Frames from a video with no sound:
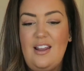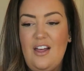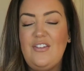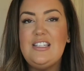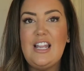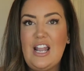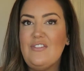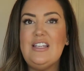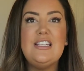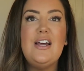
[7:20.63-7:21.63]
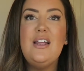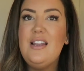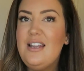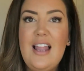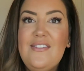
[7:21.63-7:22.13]
Love it, love it,
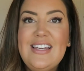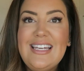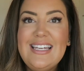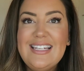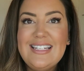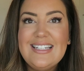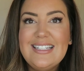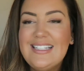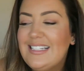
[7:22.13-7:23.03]
love it.